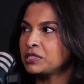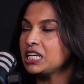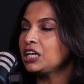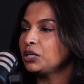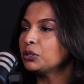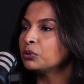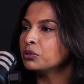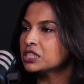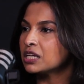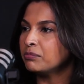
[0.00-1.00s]
seeing you
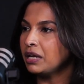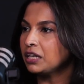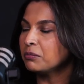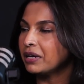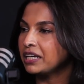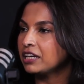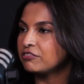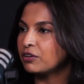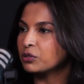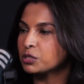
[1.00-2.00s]
is making my kid
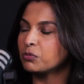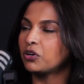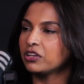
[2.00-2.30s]
focus more